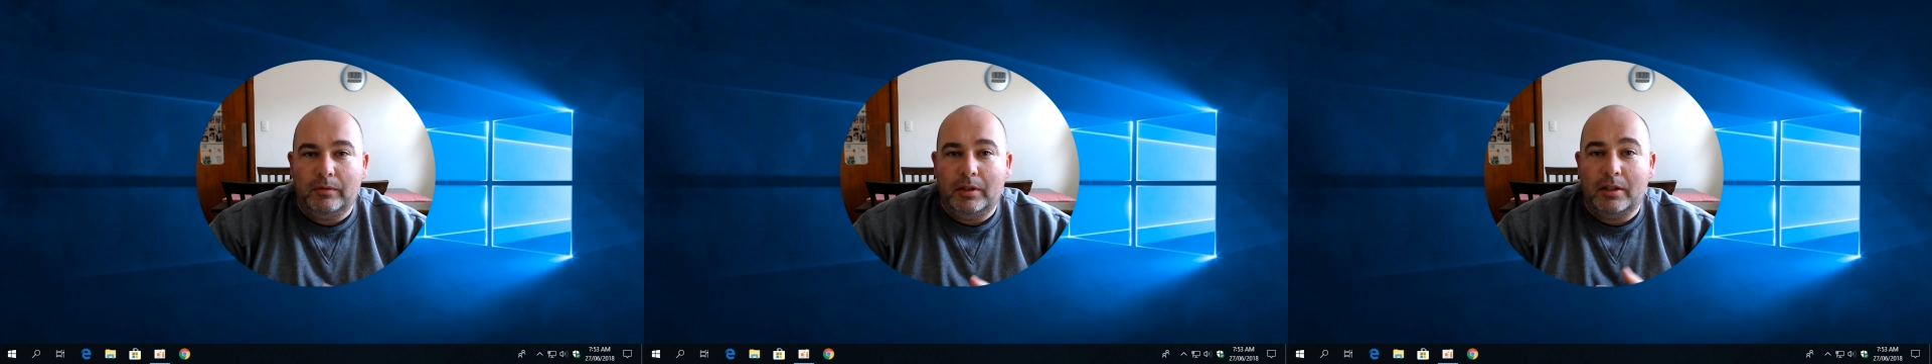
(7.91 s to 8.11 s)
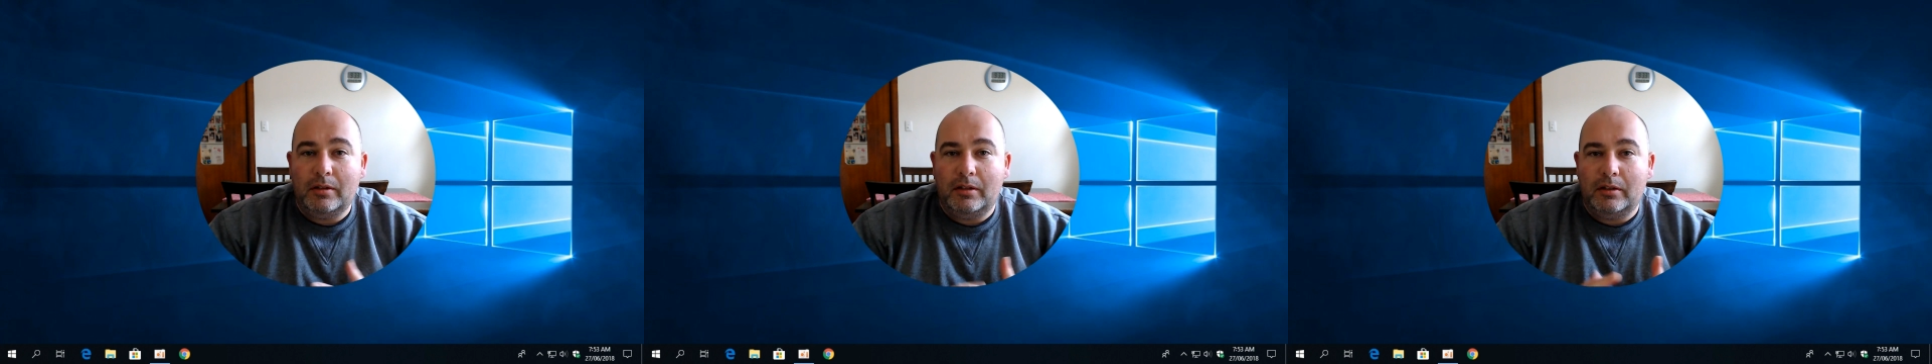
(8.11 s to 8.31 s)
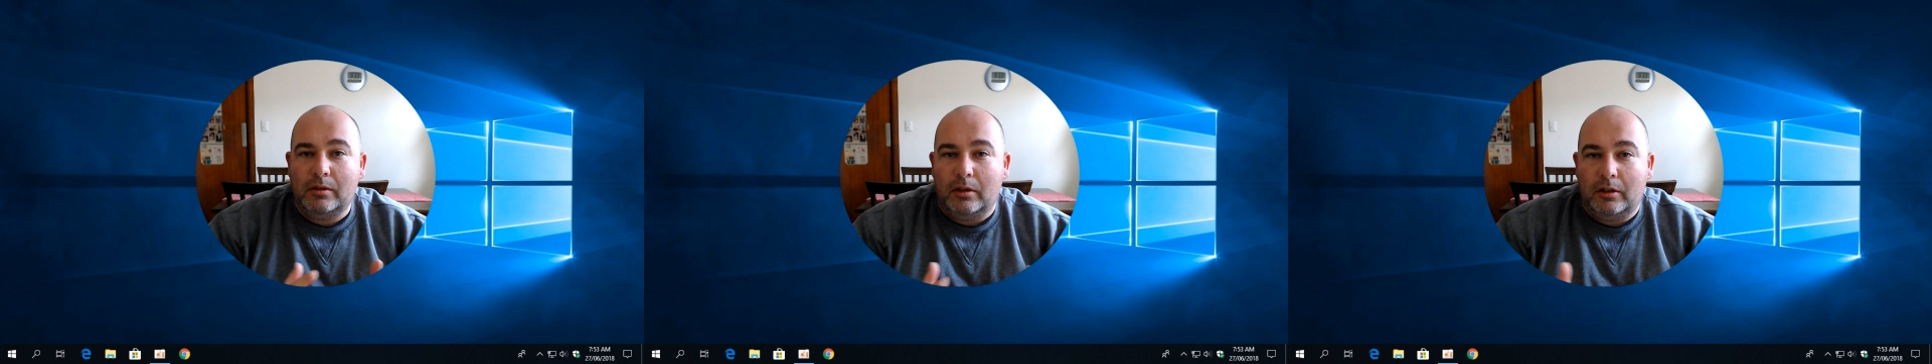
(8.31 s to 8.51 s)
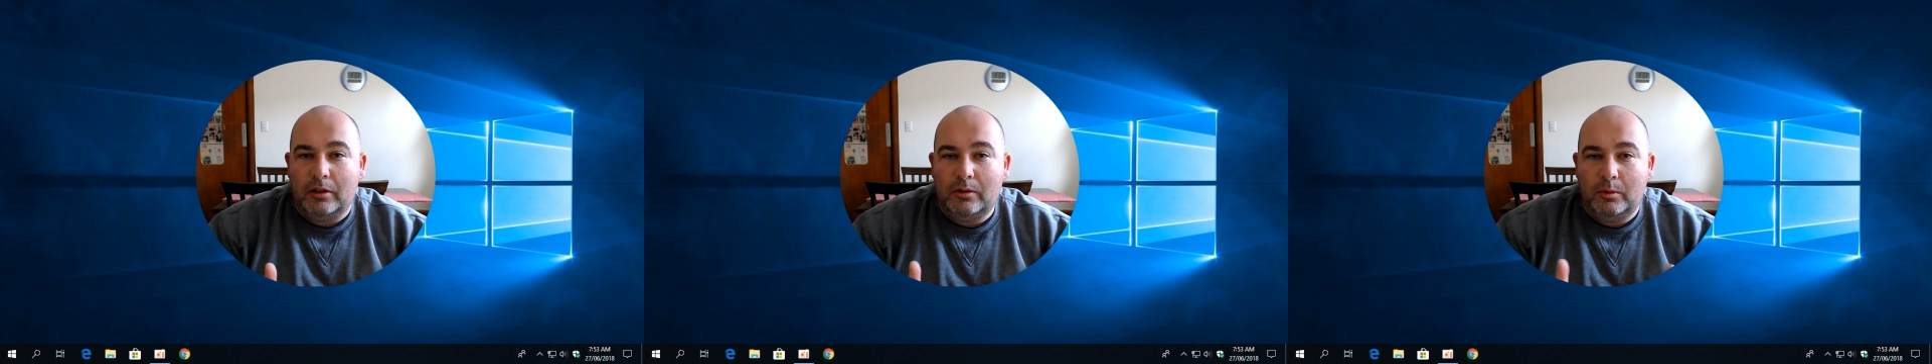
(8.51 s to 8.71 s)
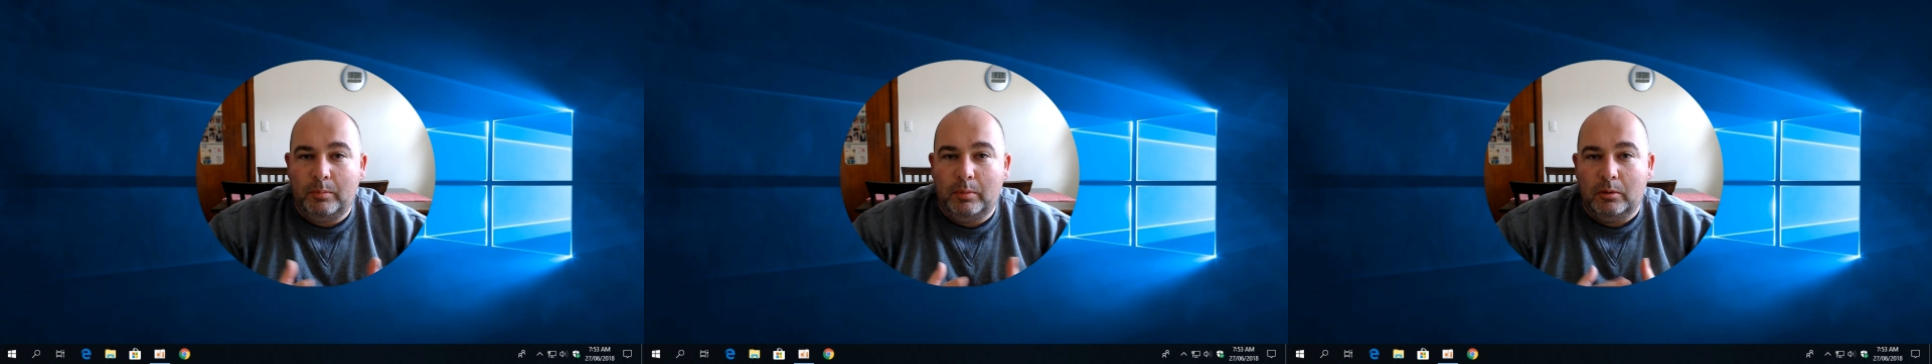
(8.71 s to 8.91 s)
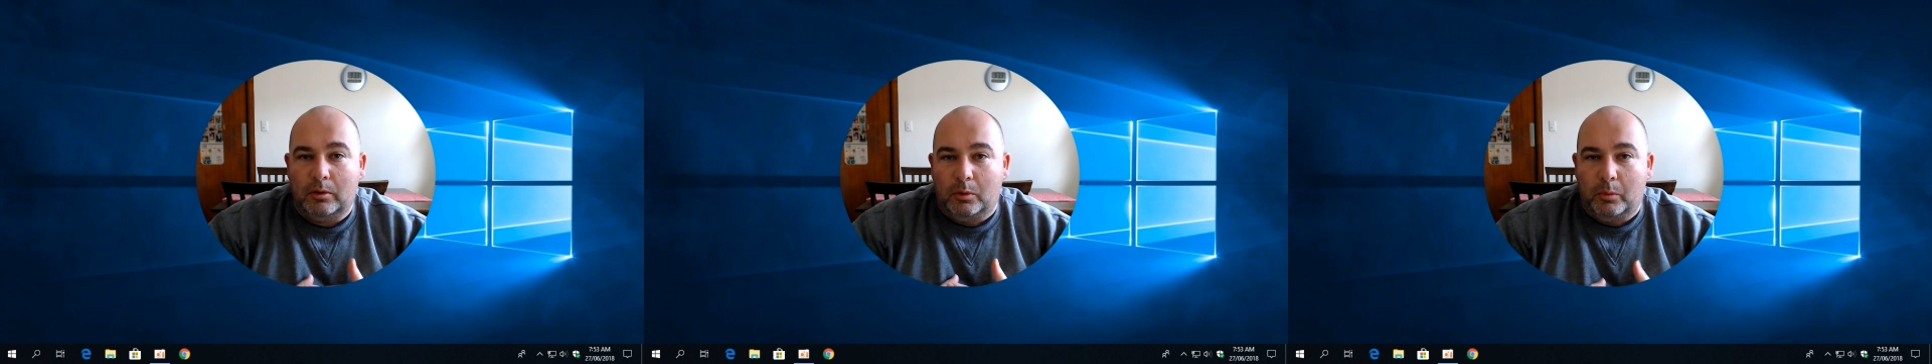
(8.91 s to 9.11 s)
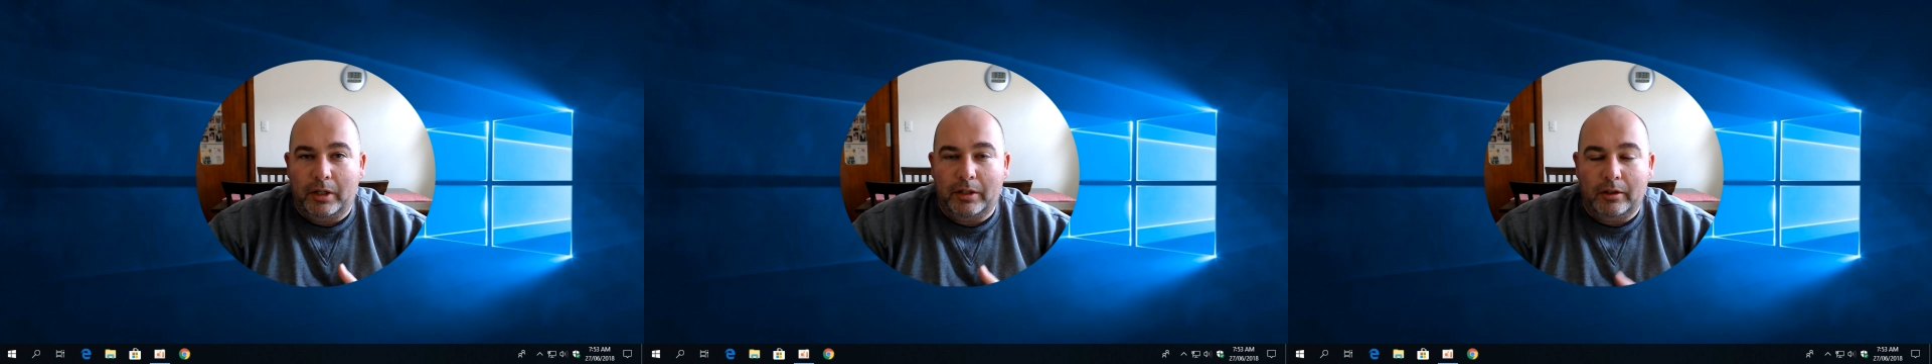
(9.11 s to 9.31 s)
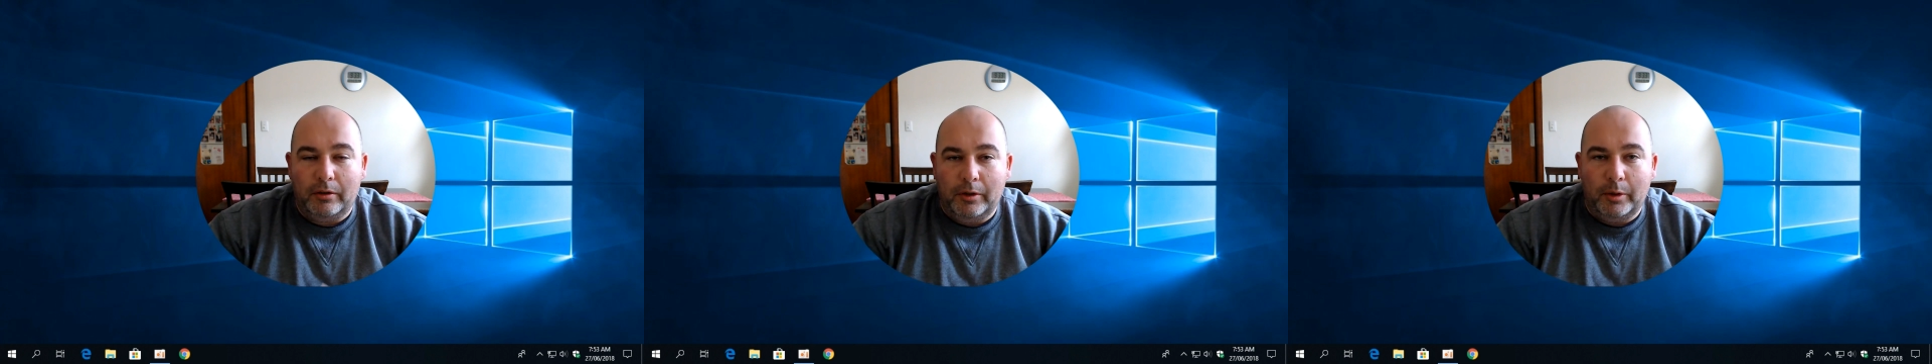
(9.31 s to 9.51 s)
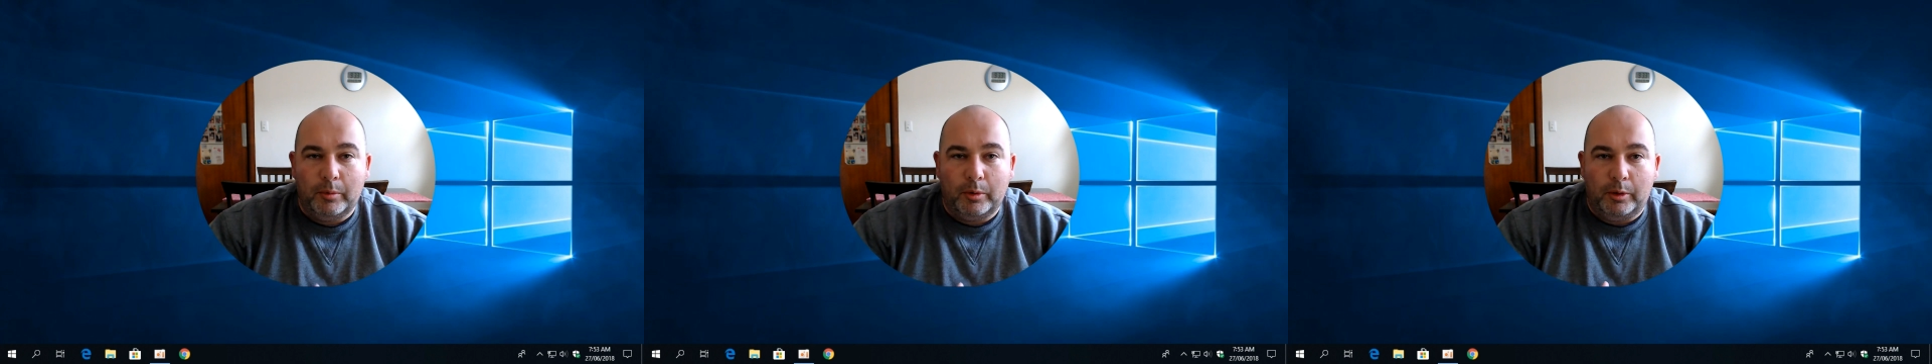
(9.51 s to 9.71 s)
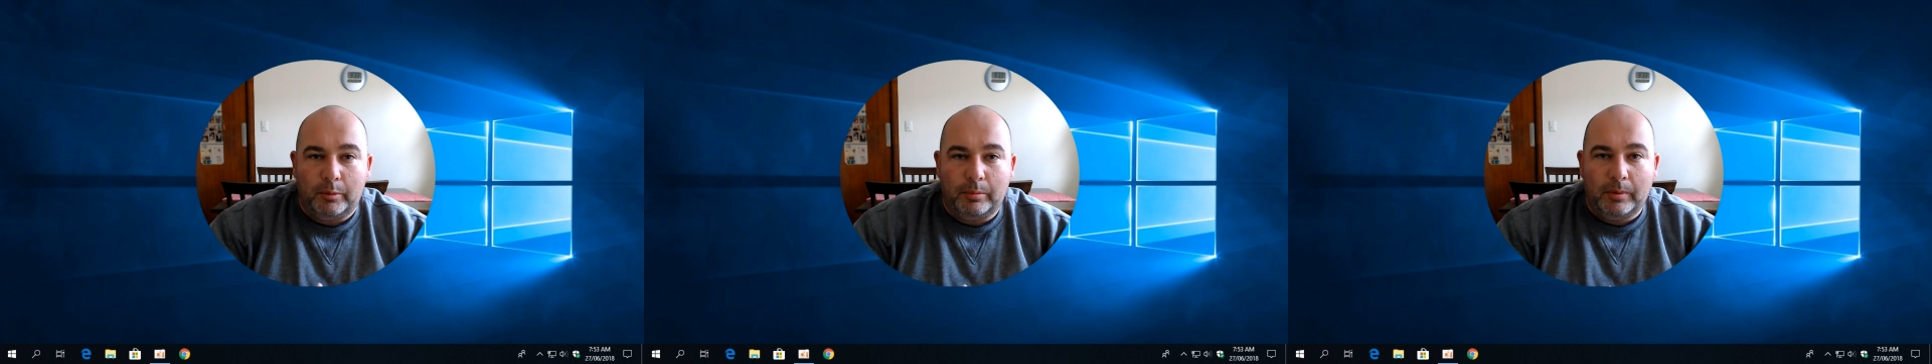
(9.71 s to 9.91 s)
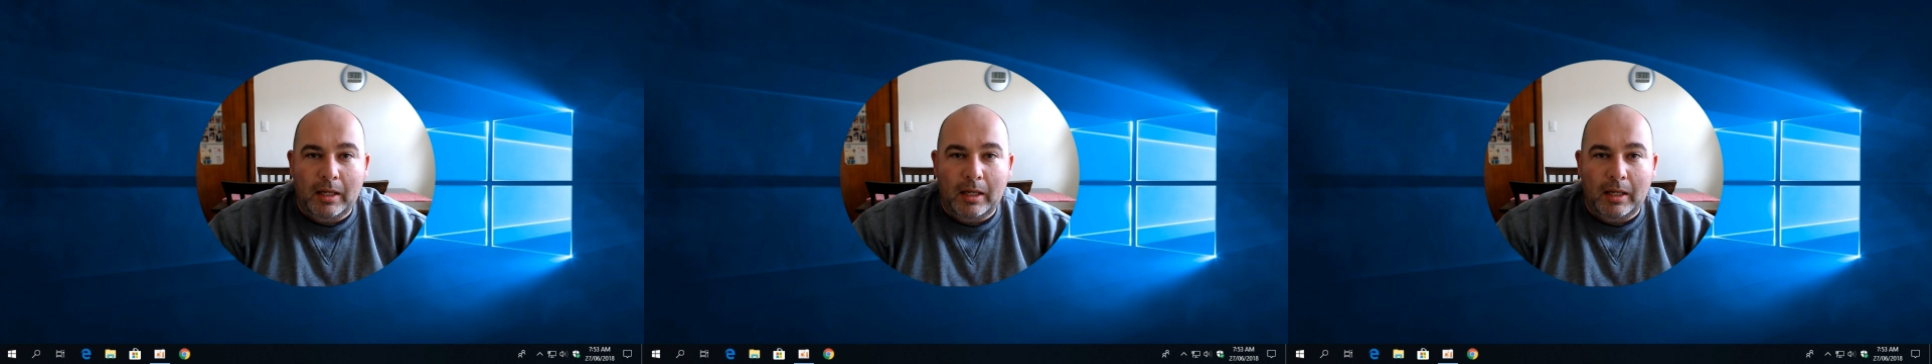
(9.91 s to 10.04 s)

has decided to pull away the home group.